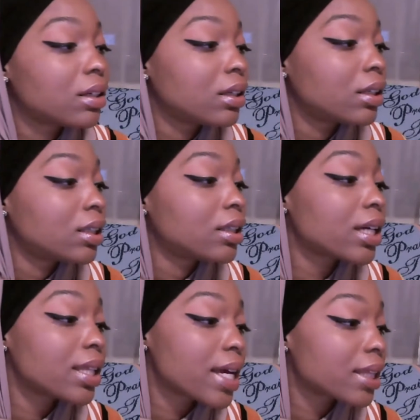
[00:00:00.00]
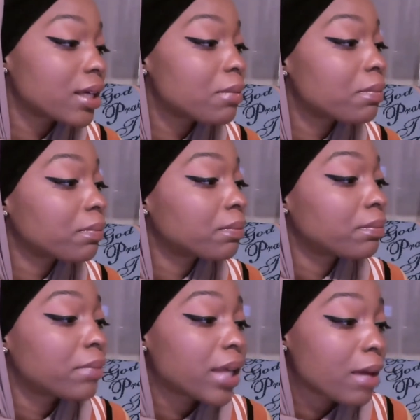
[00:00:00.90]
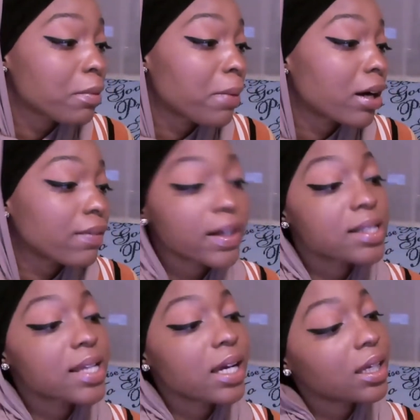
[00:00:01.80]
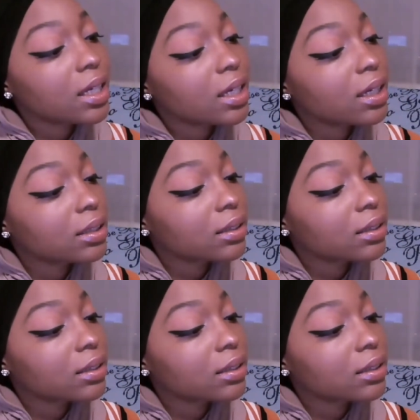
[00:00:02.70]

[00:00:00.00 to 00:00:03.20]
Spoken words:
Looking like them became a part of our psyche,